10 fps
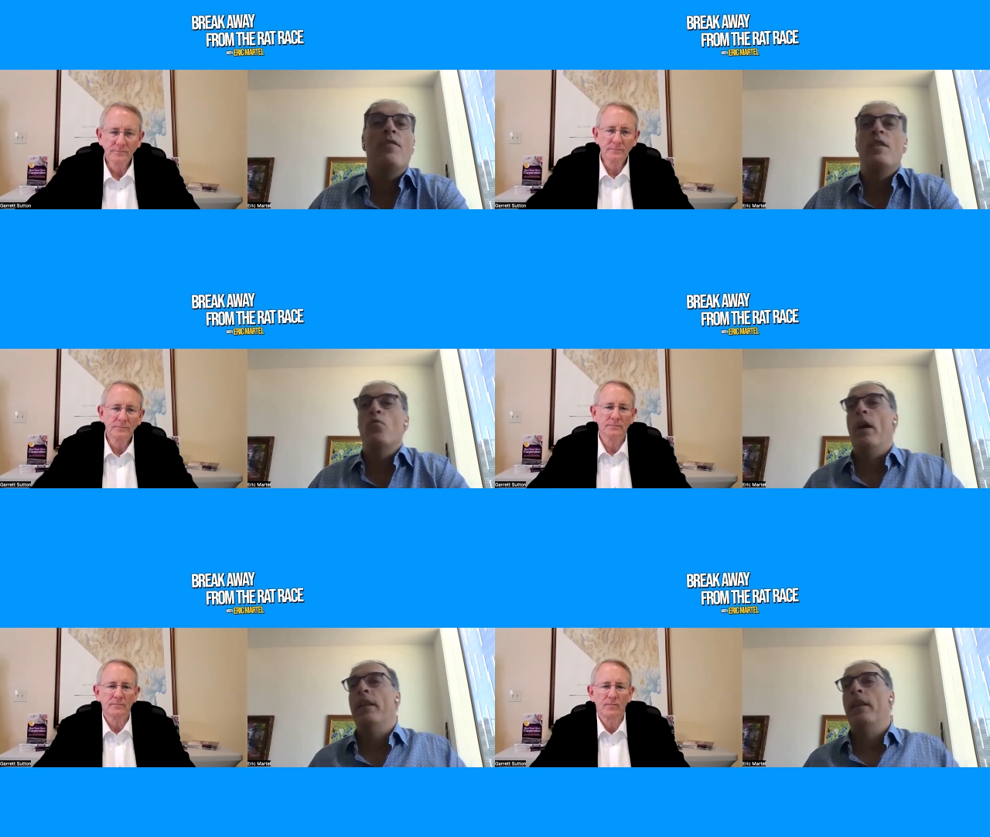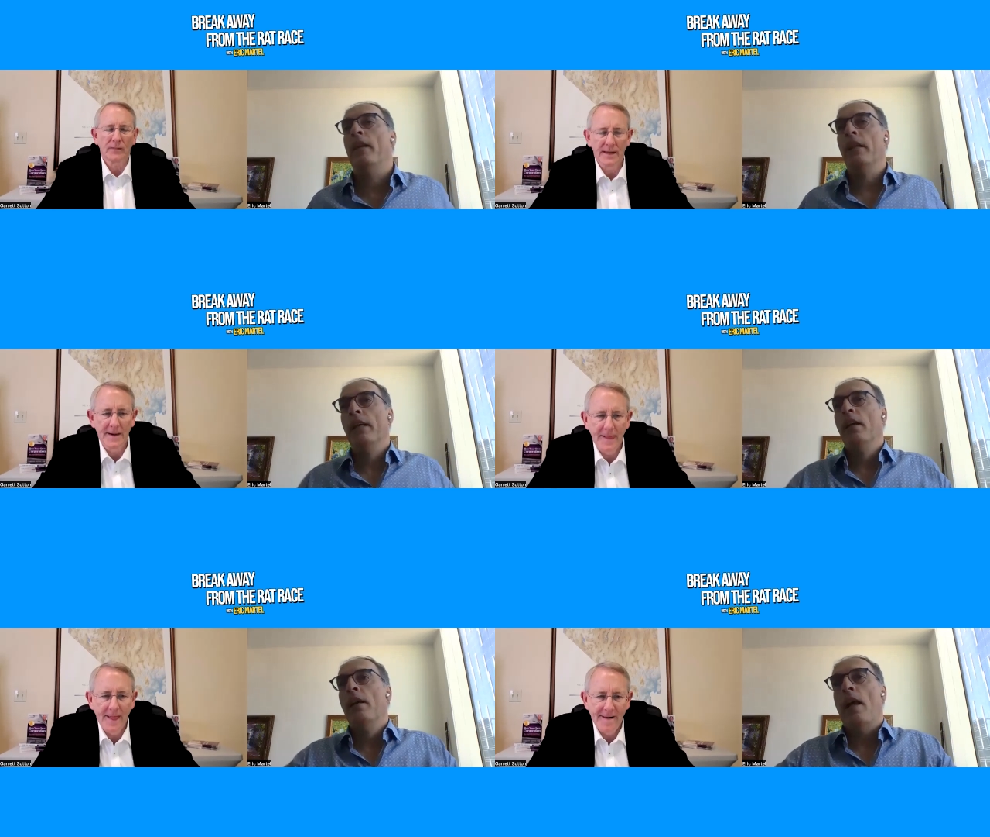Speaker 1: if it's one that.
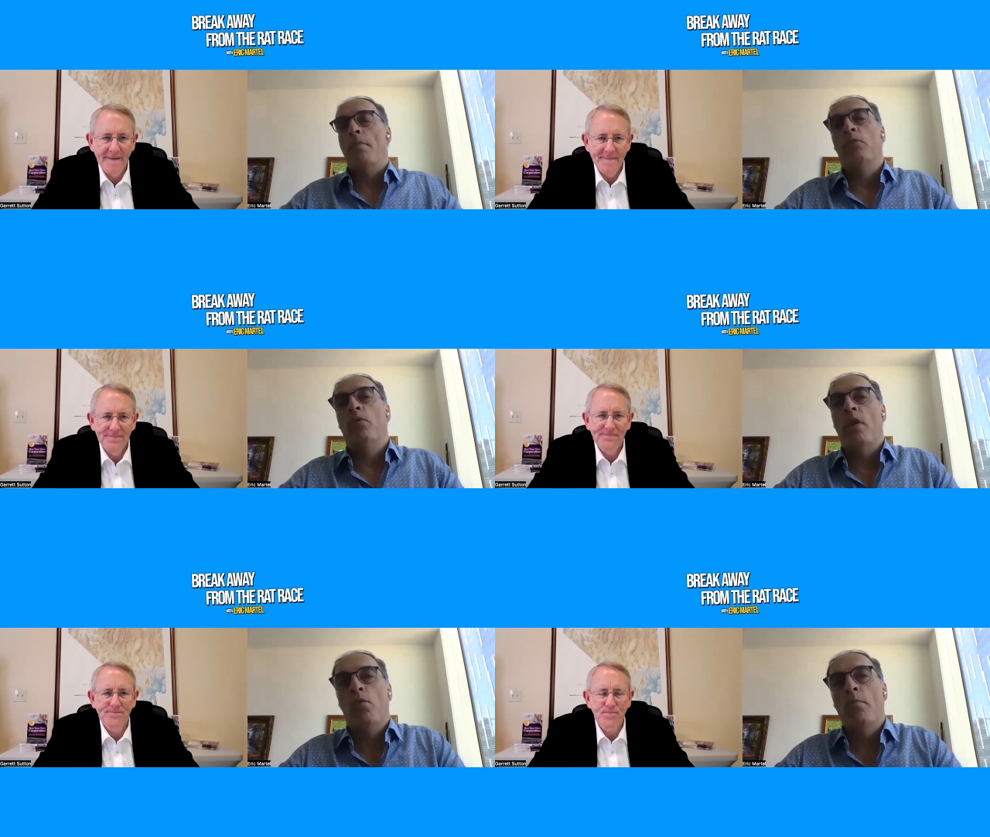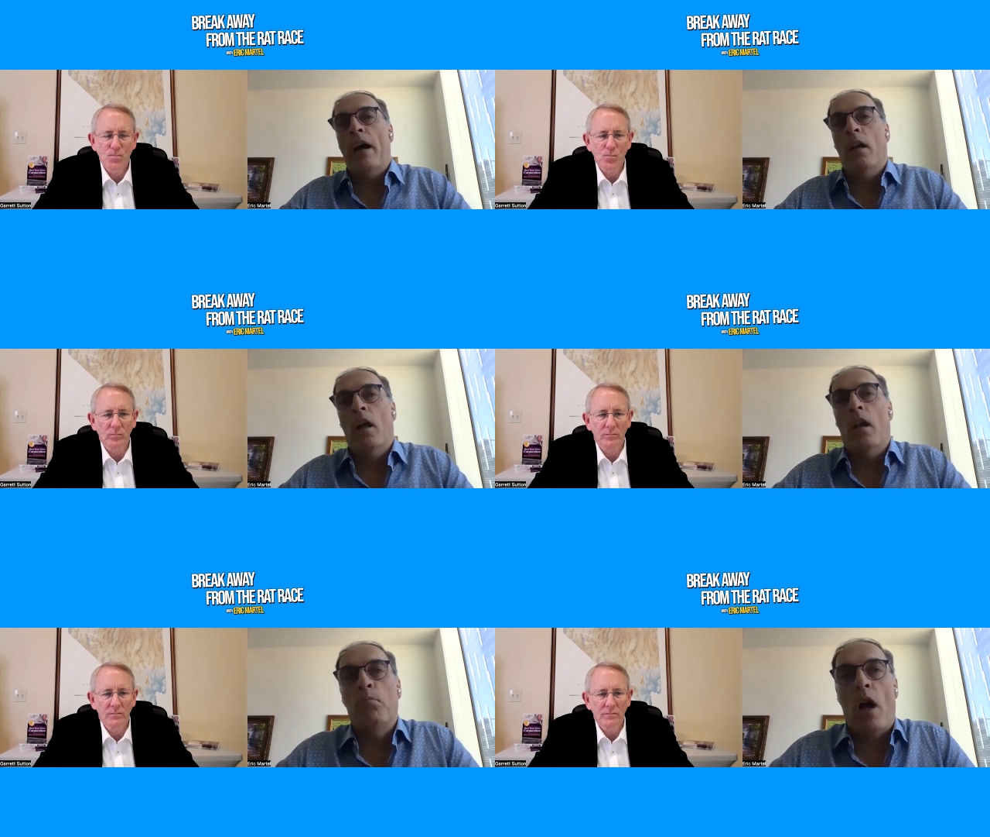I mean, we, we buy a
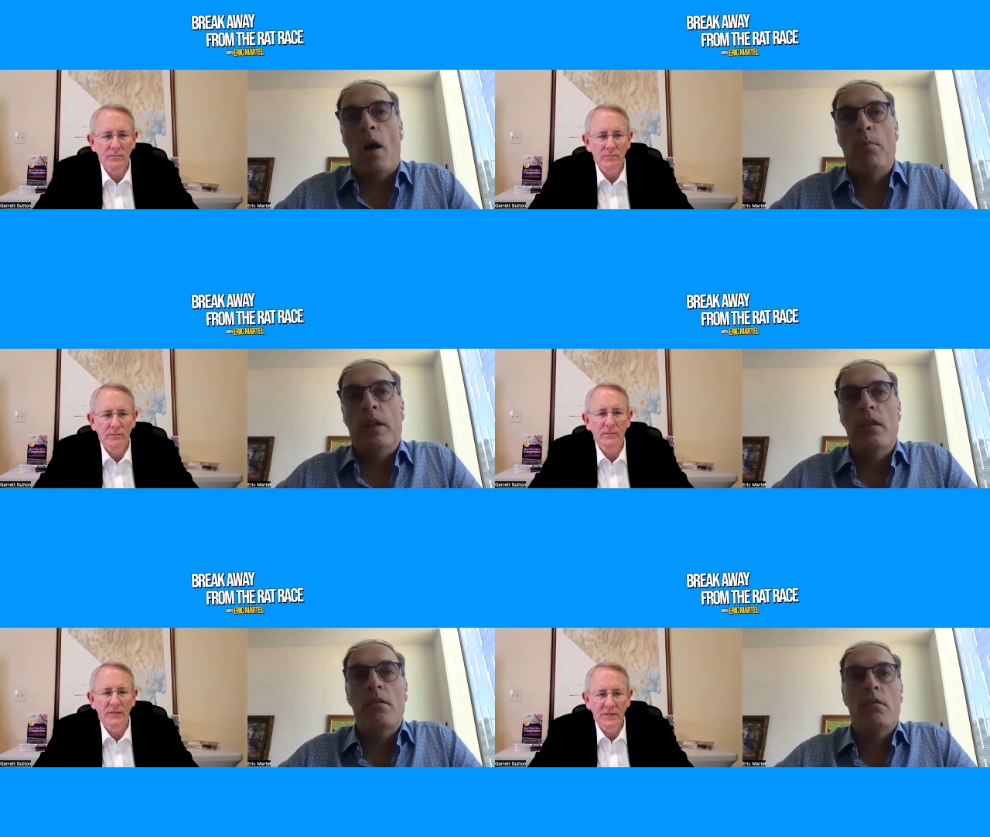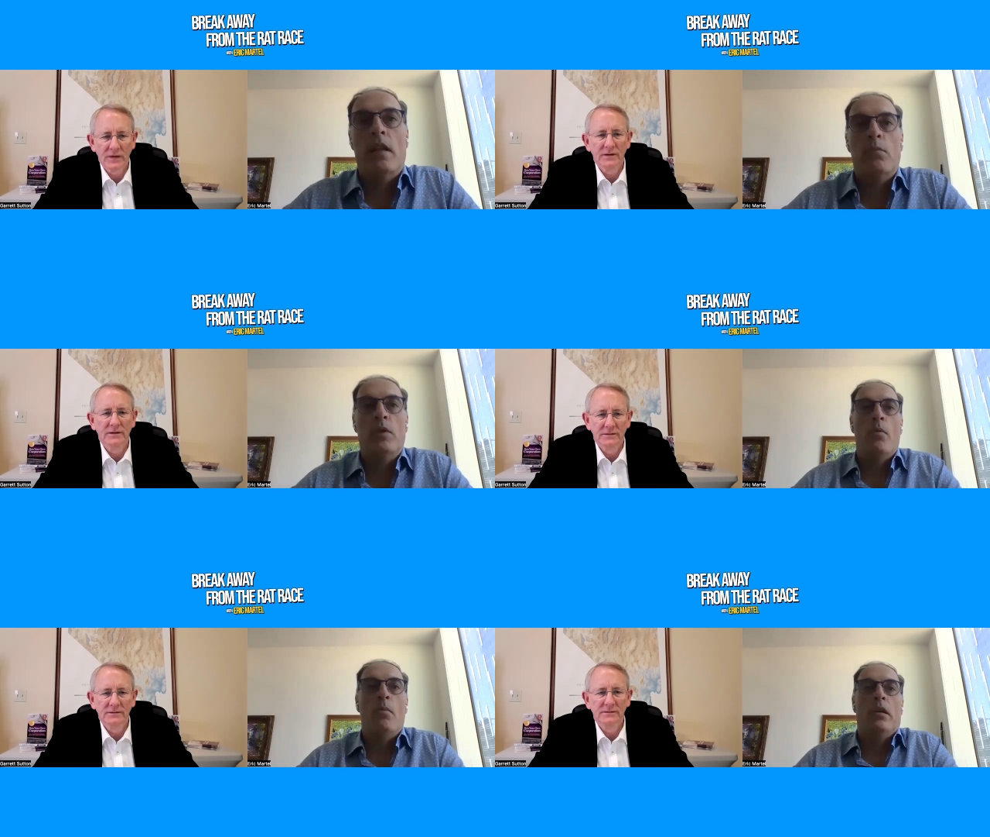lot of properties. Like
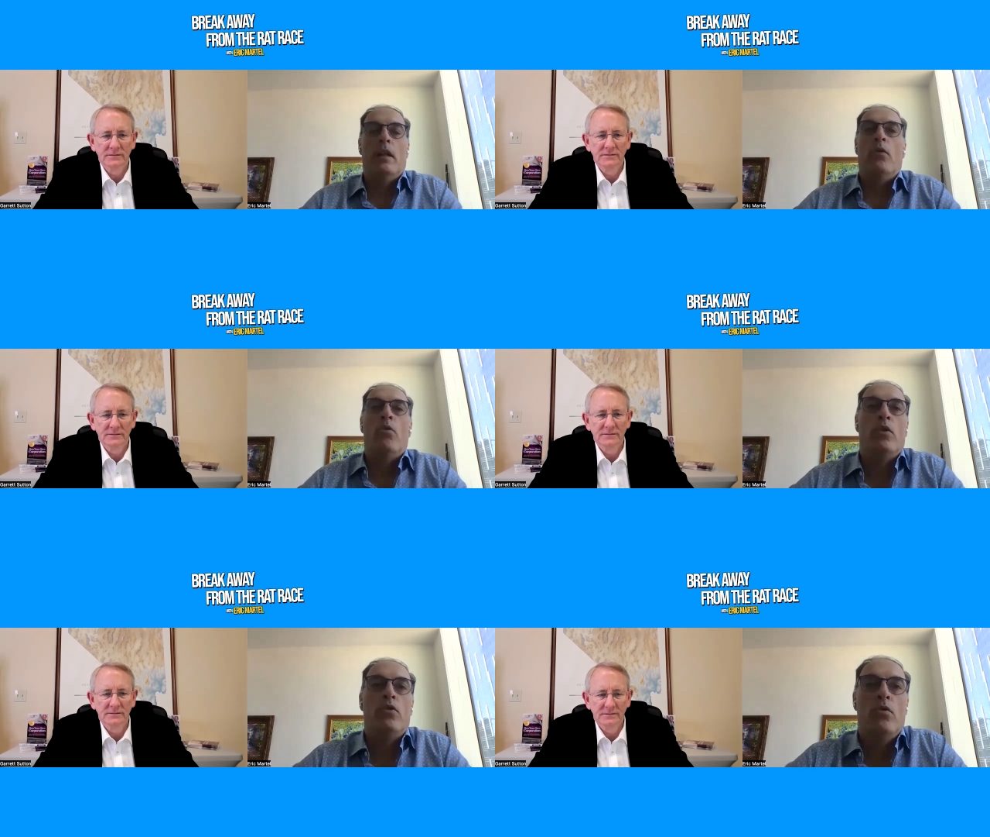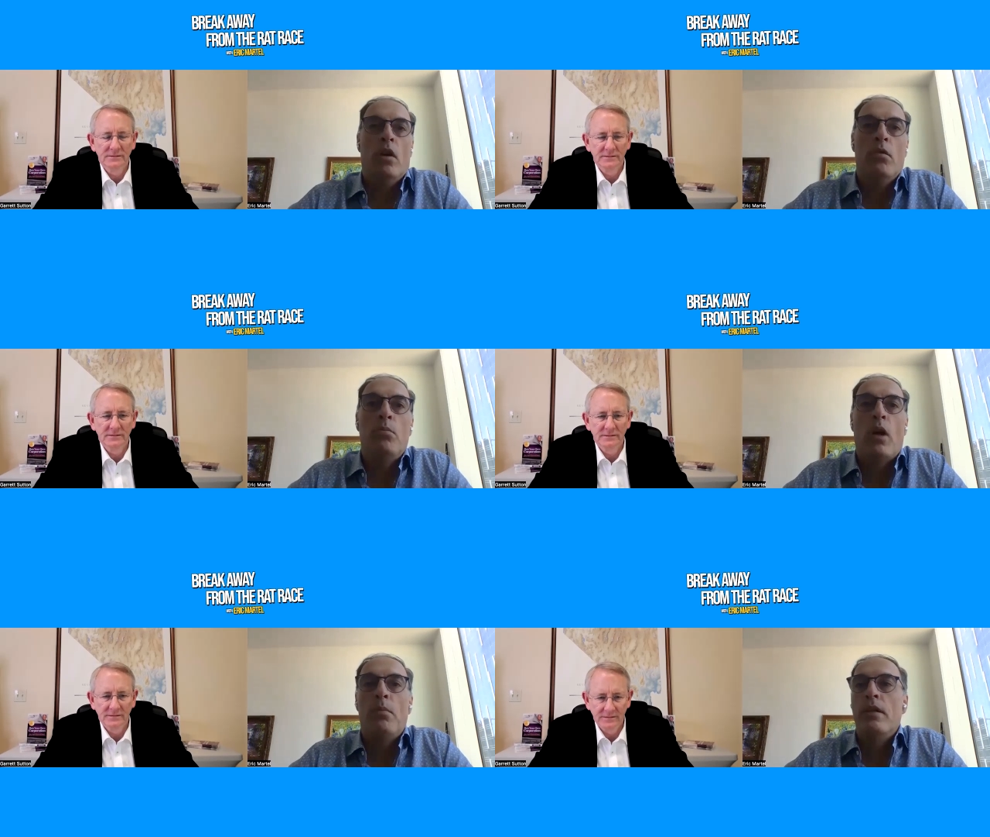we do about like over
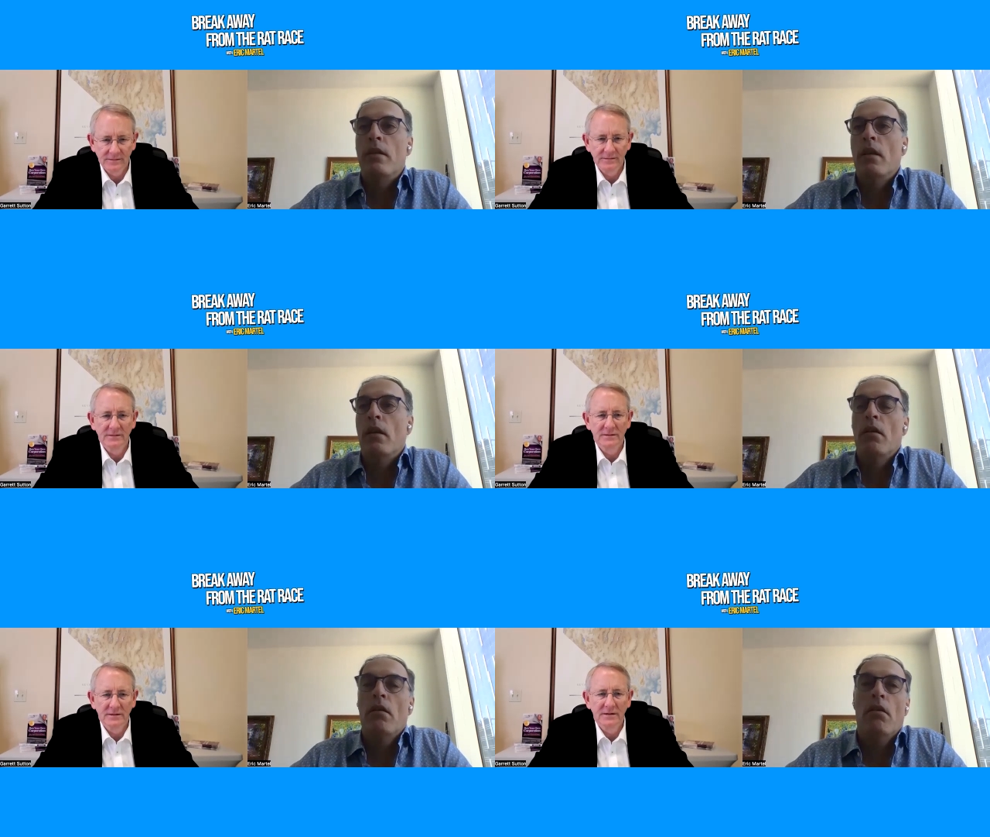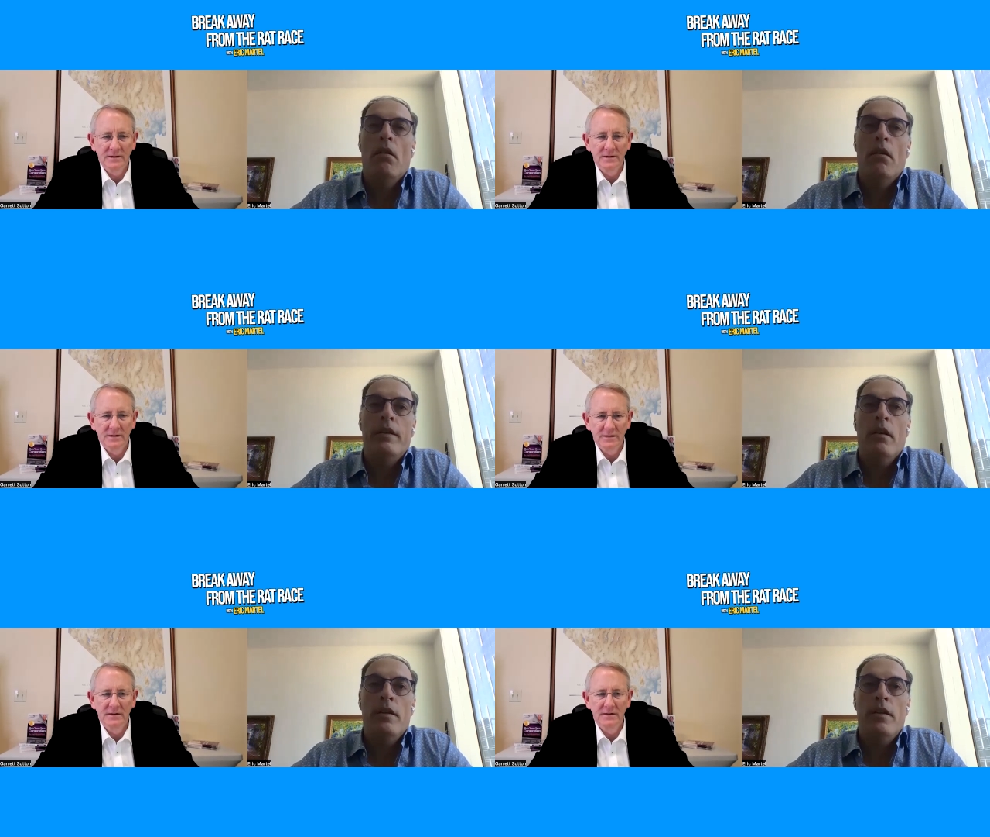200 properties a, a, a